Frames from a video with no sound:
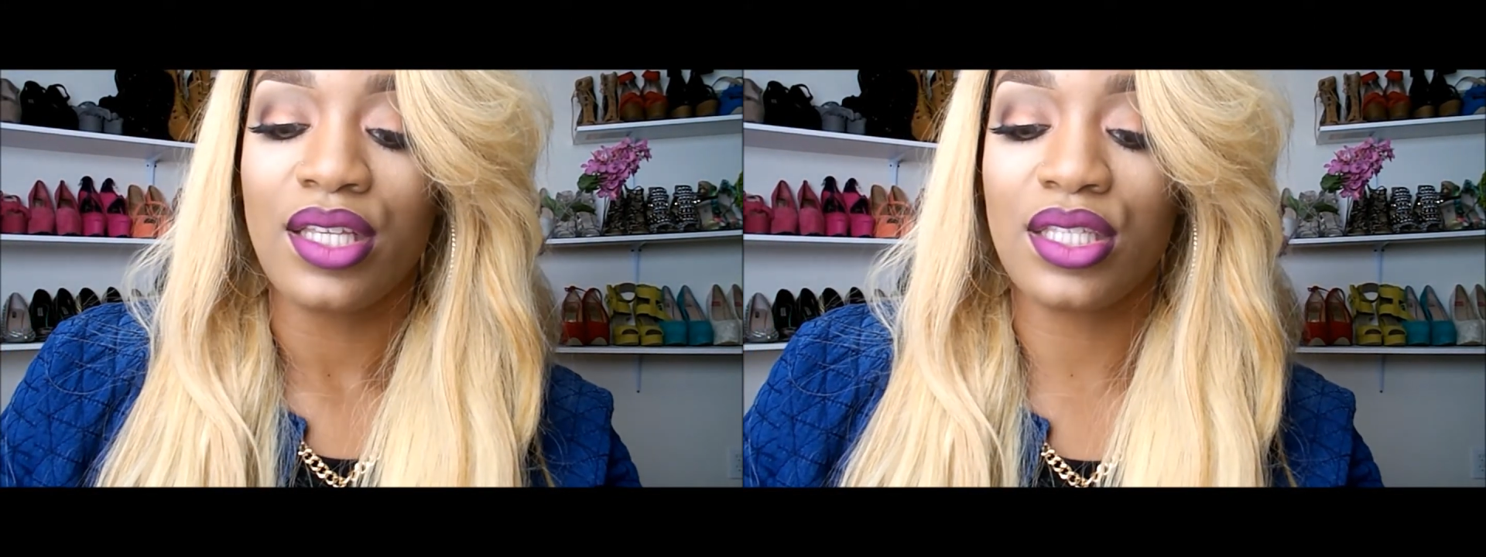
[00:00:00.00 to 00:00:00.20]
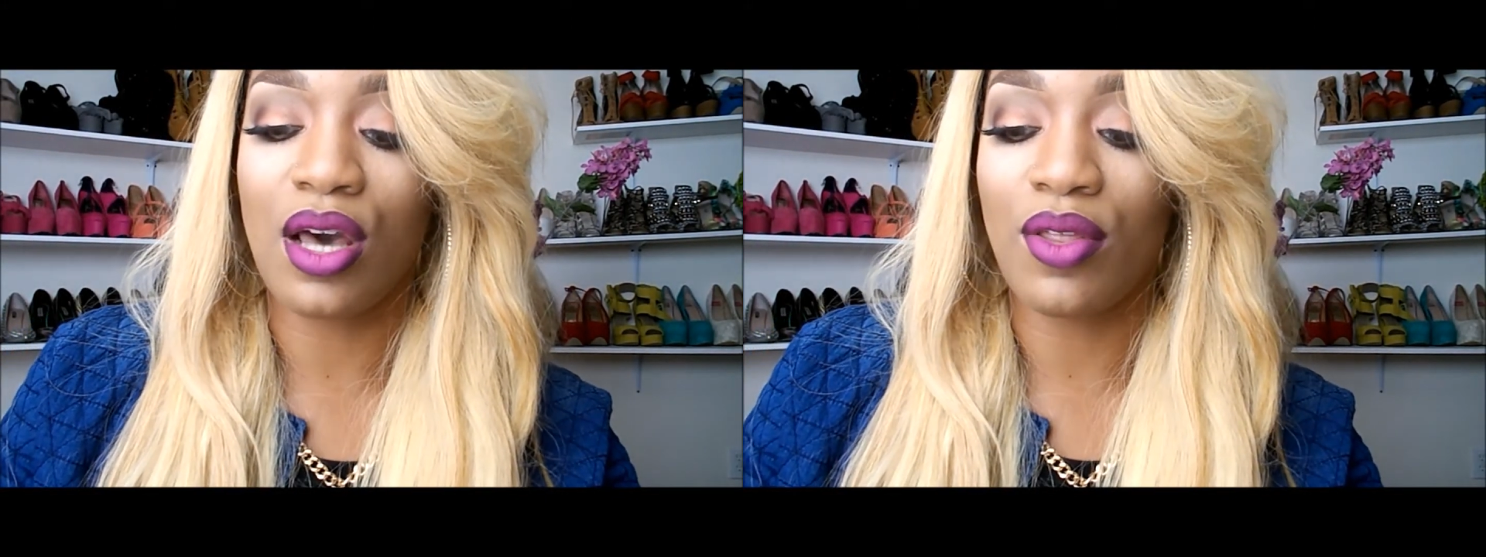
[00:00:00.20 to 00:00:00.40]

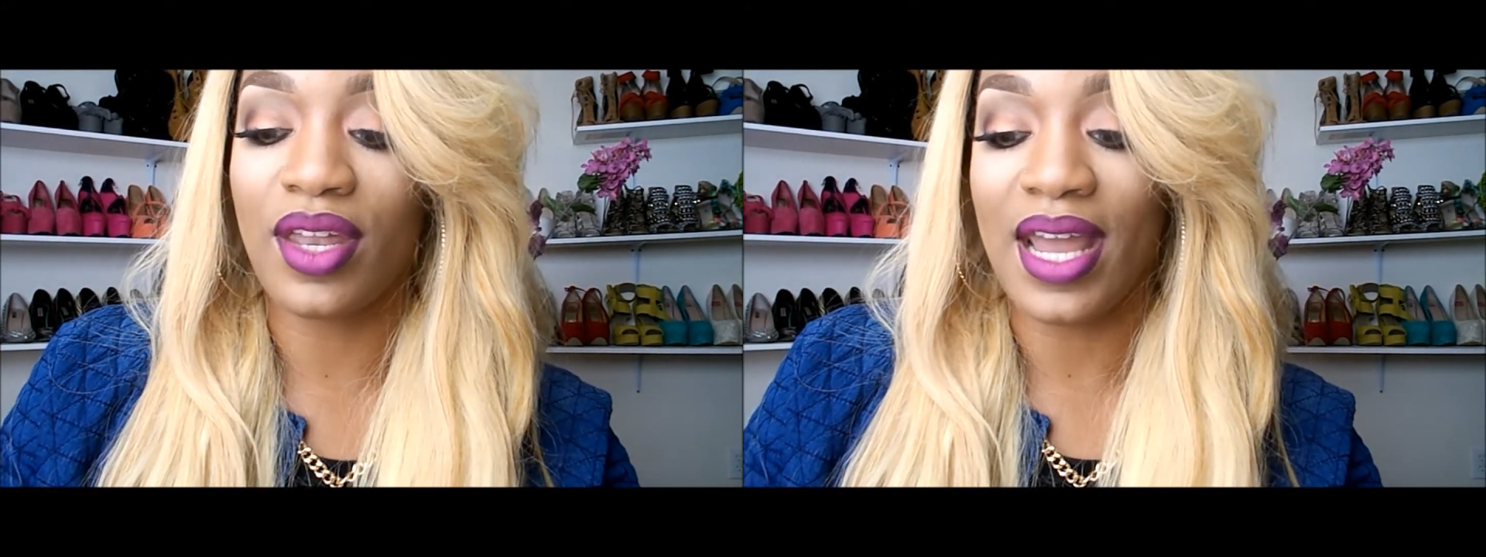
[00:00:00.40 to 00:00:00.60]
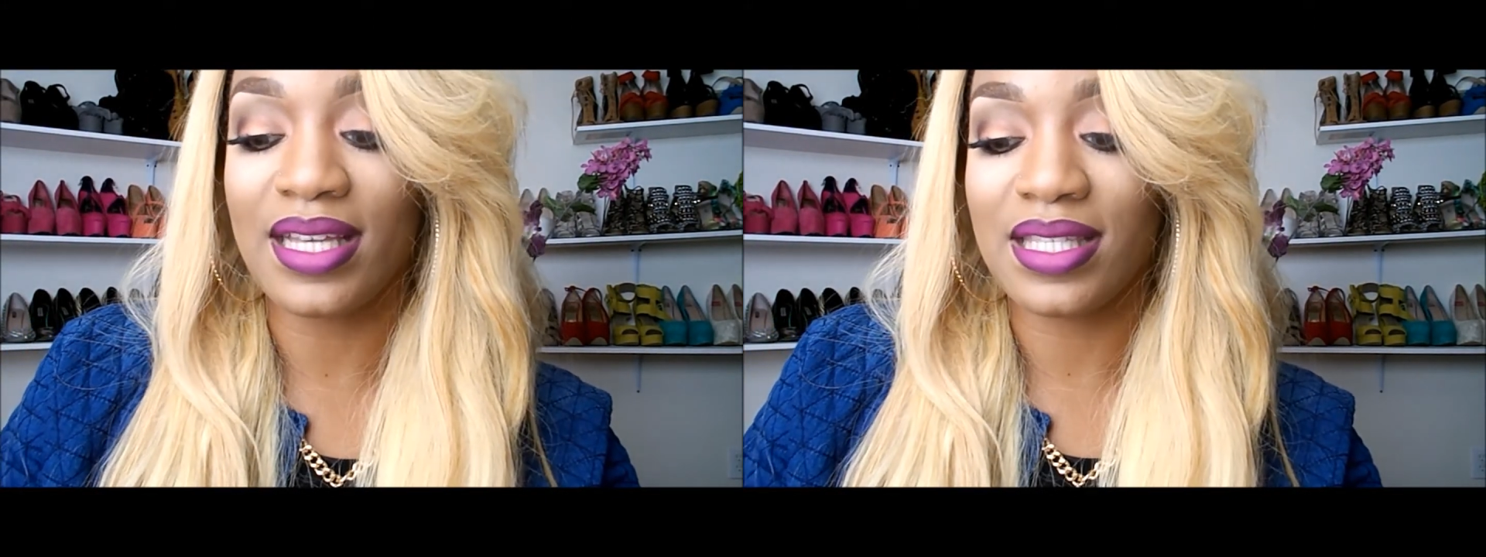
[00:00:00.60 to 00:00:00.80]
So
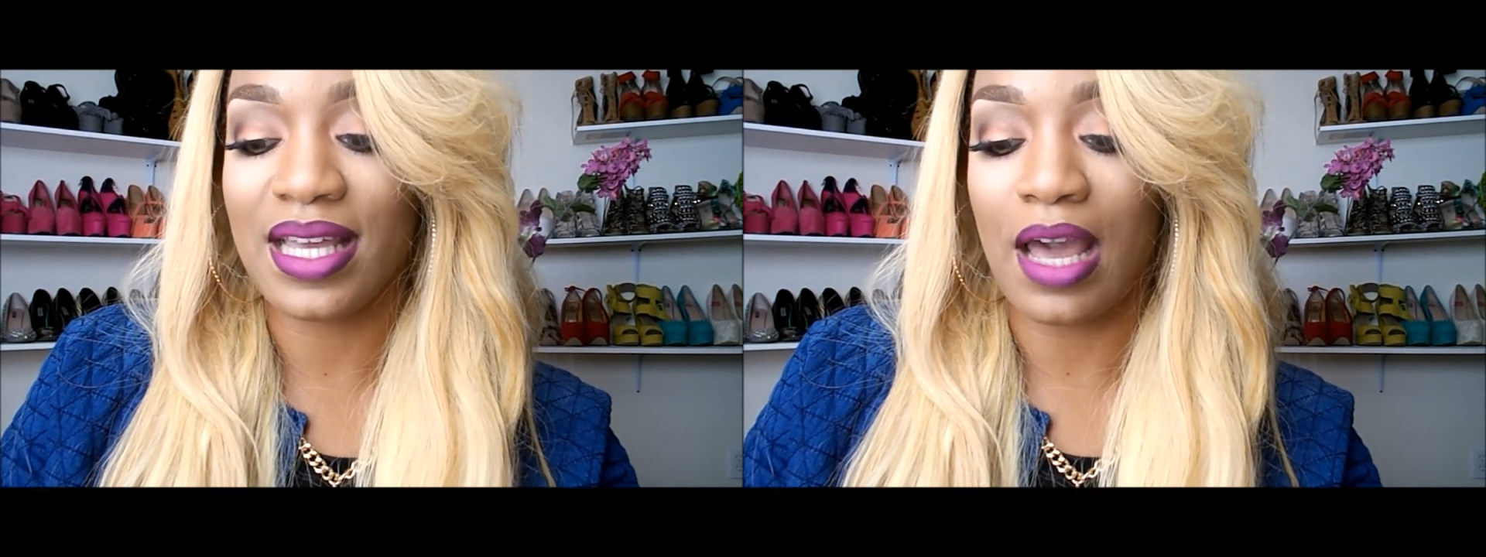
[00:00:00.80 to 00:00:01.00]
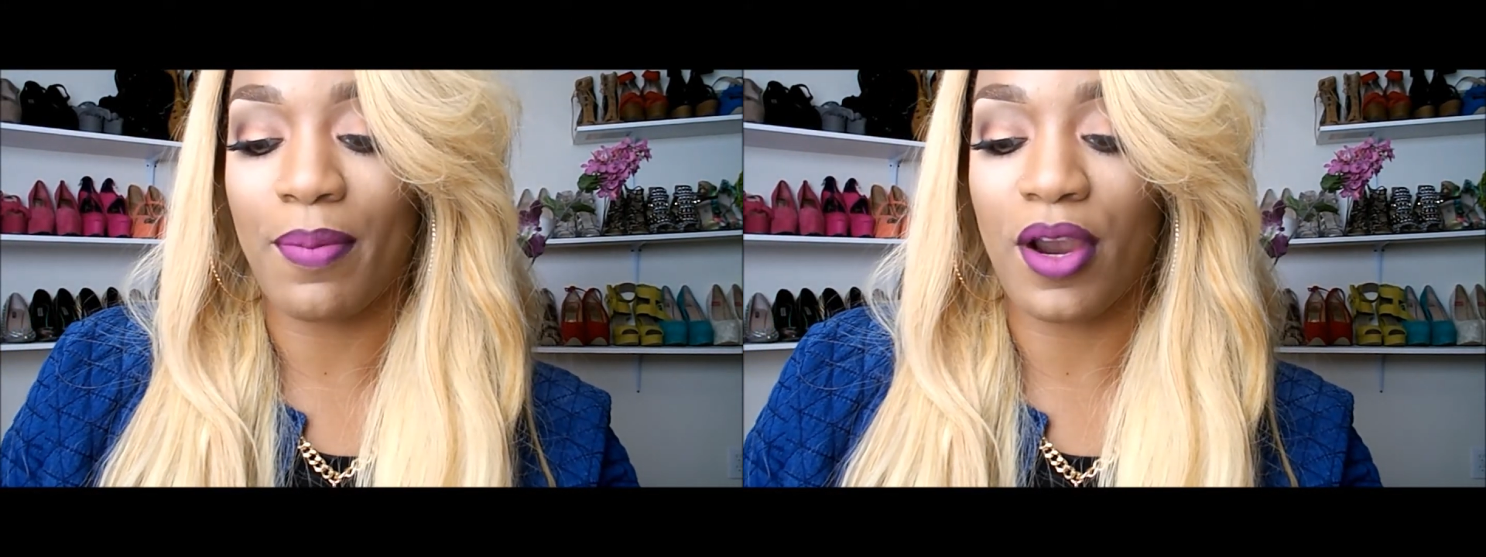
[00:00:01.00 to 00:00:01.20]
the next
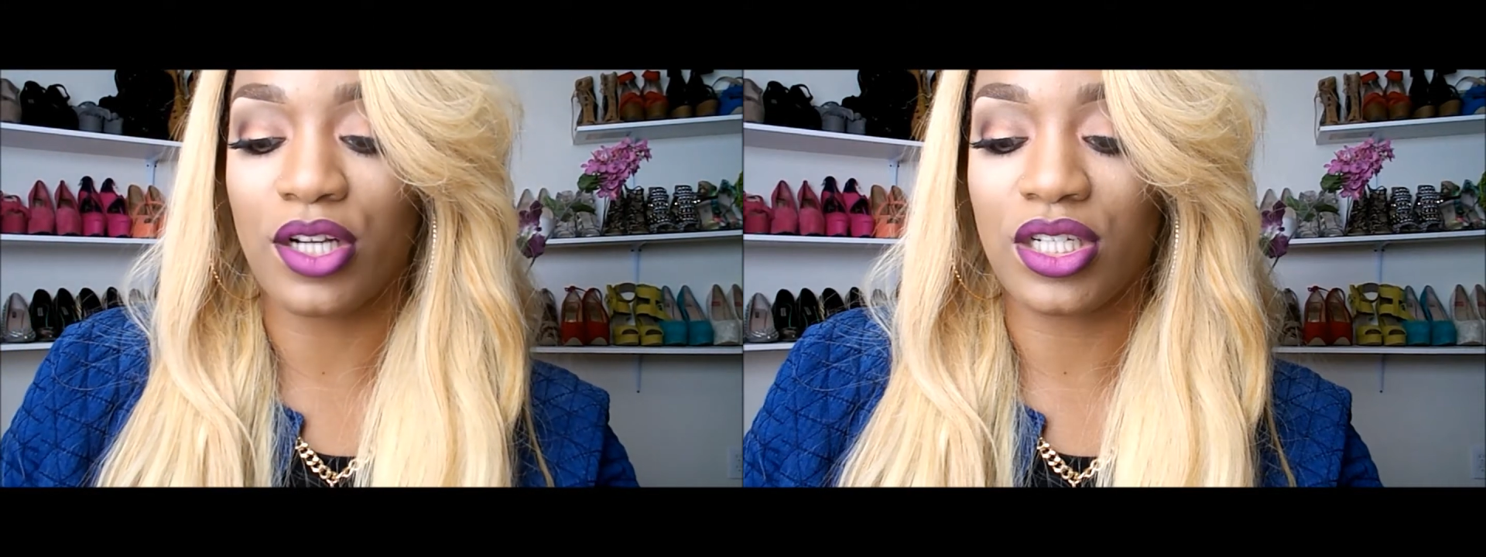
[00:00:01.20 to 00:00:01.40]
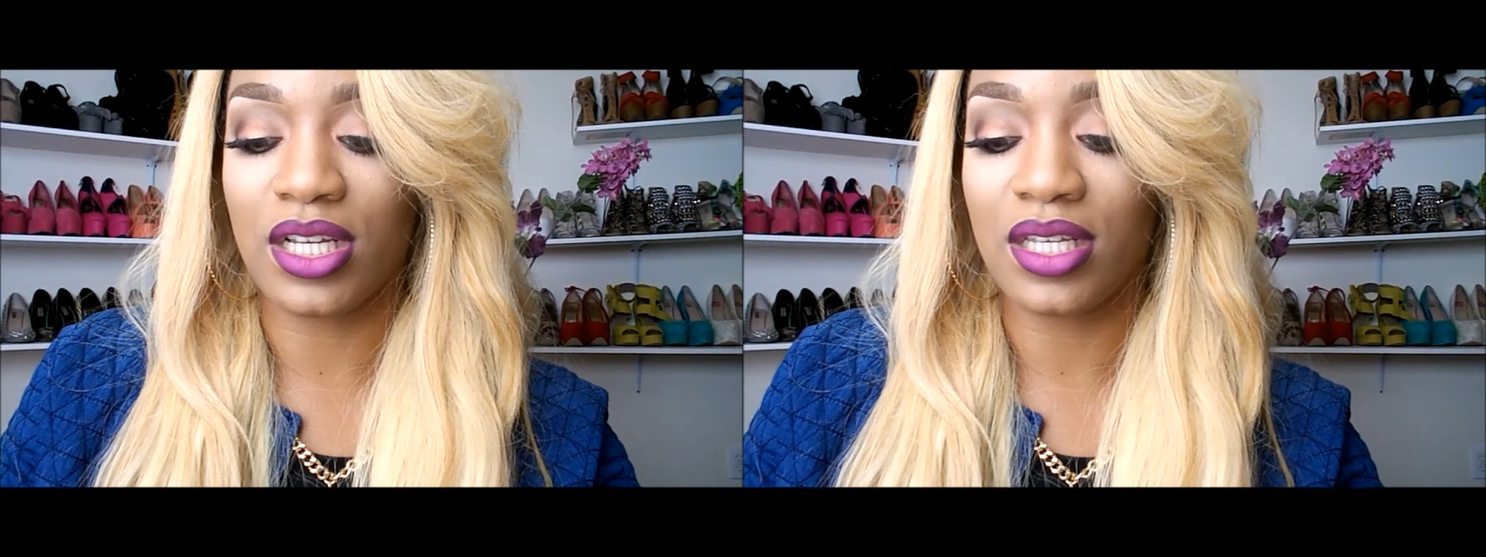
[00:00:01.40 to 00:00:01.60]
thing I
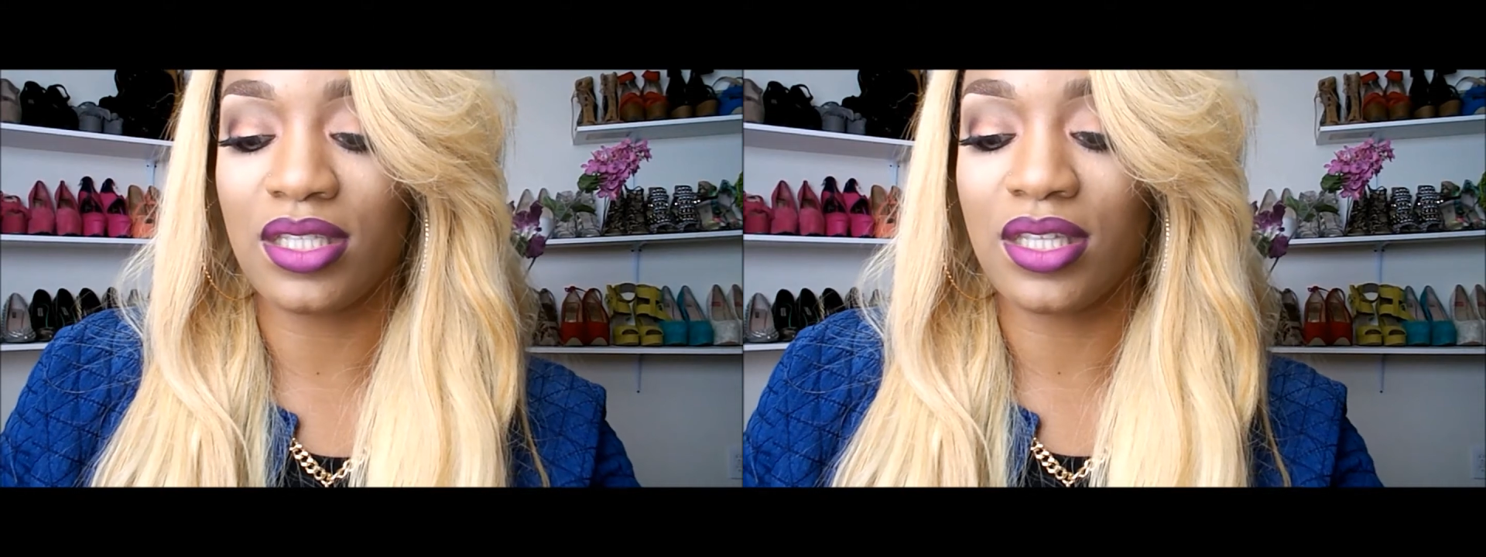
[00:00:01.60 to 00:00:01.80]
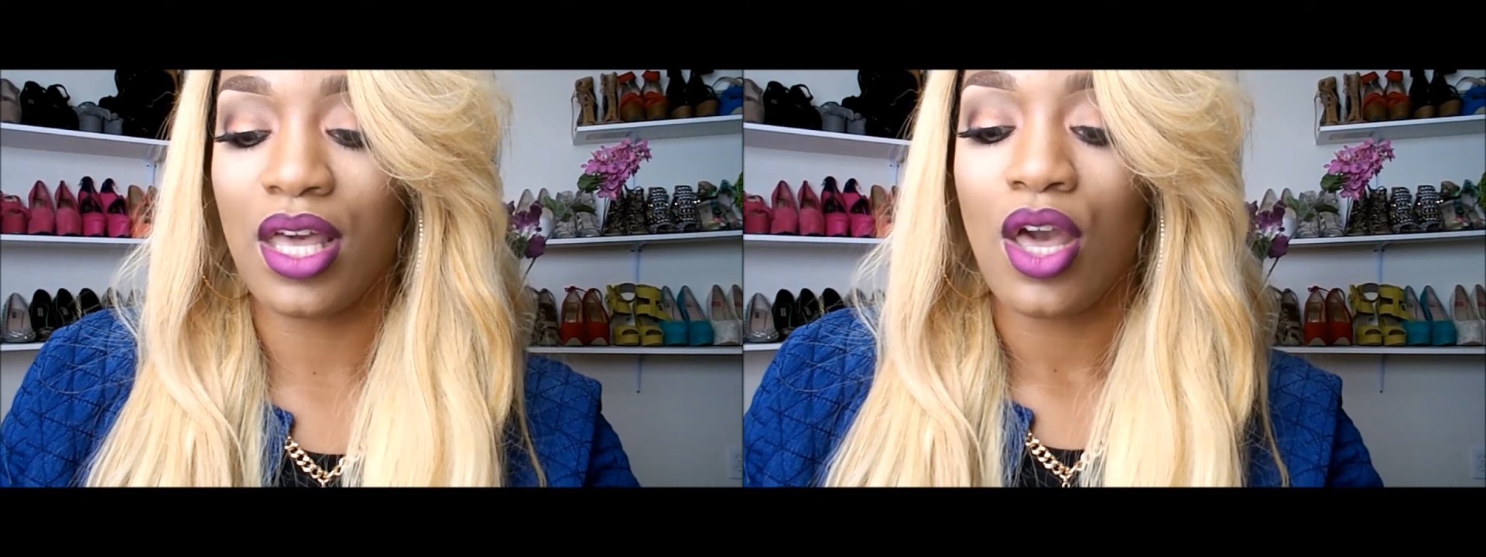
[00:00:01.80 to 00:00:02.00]

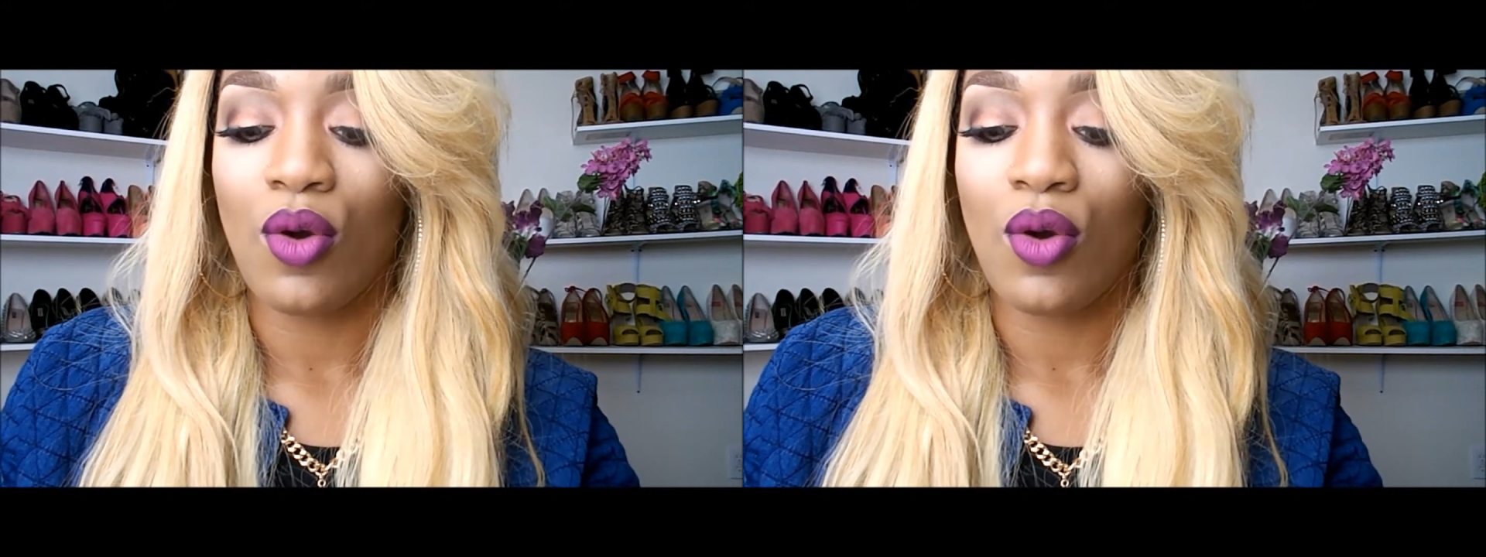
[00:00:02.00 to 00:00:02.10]
purchased